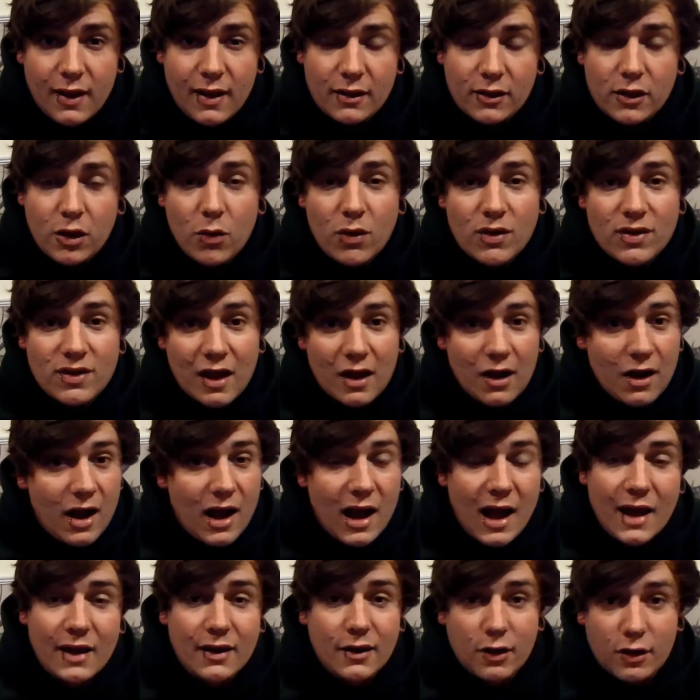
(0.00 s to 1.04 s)
Go in there,
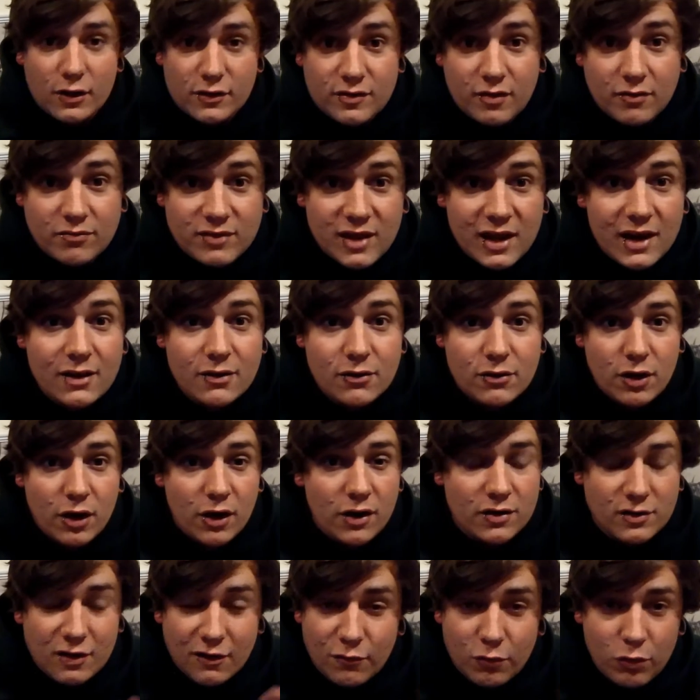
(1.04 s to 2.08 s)
and I'm telling you
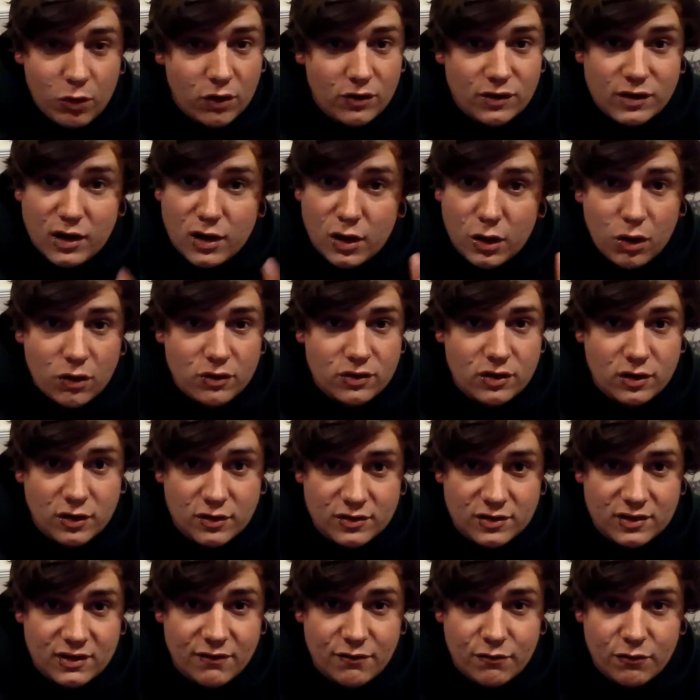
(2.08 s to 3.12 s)
guys, I've worked in lots and lots
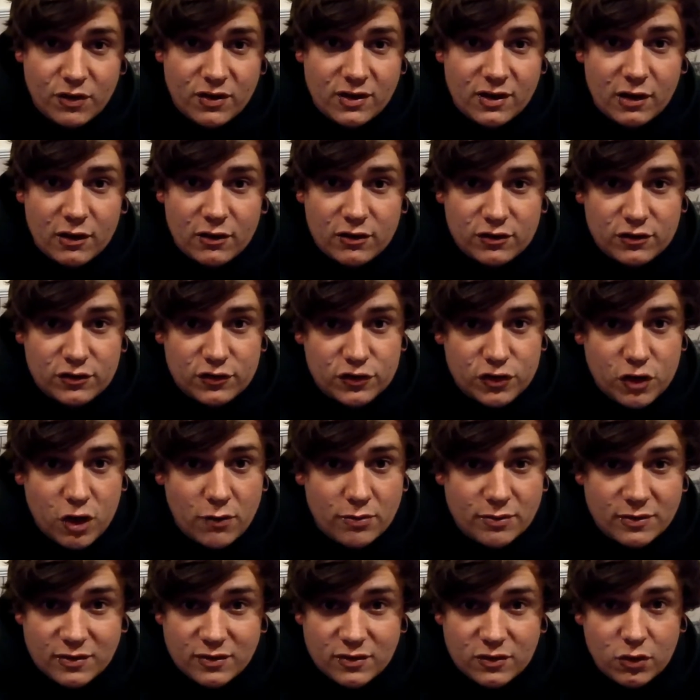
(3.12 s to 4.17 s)
of different retail
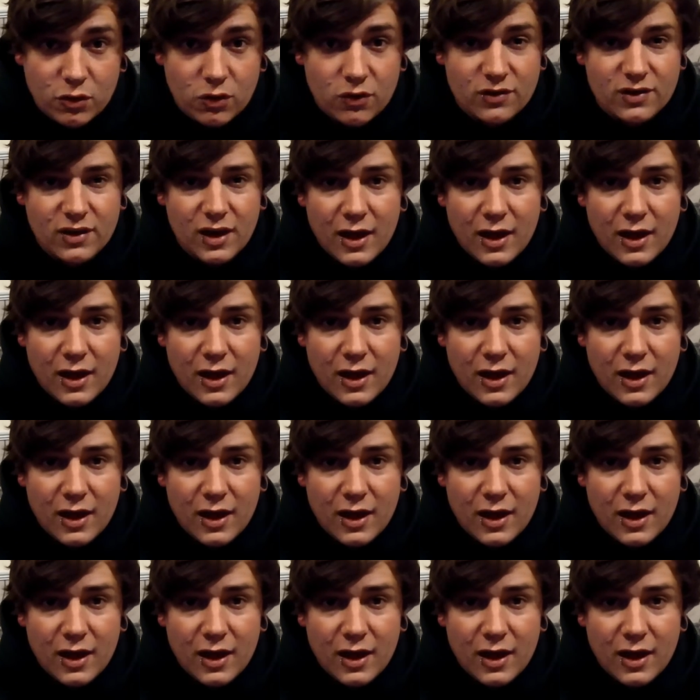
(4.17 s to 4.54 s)
shops and stores.